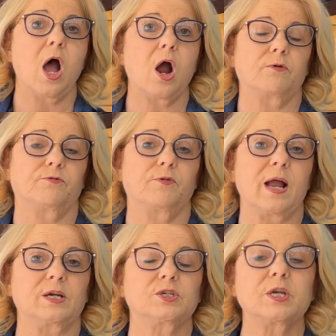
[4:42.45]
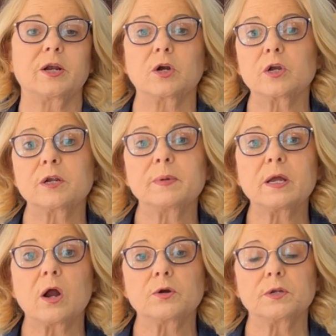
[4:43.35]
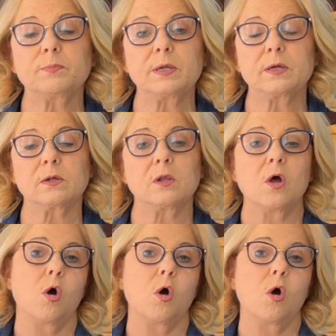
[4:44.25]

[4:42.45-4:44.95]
are fresh and are going to be hard to peel,